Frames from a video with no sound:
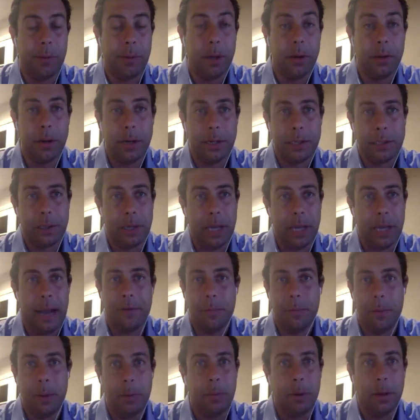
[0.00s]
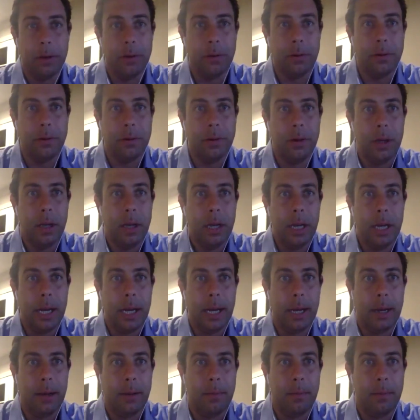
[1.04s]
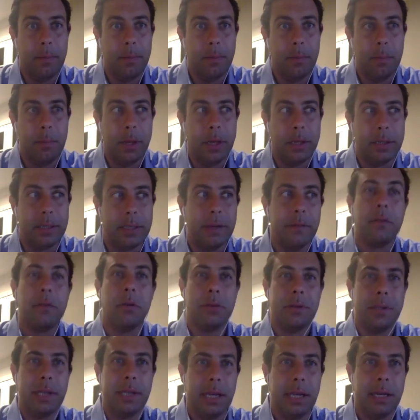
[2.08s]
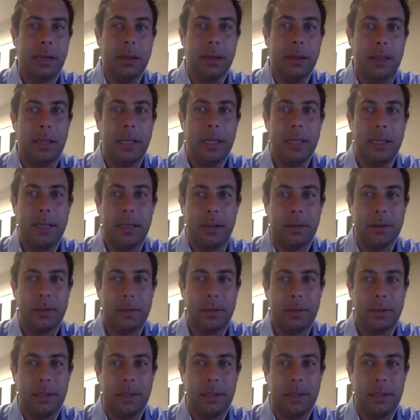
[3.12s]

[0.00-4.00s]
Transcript: They don't necessarily have to be bundled, but it's difficult to get into the details.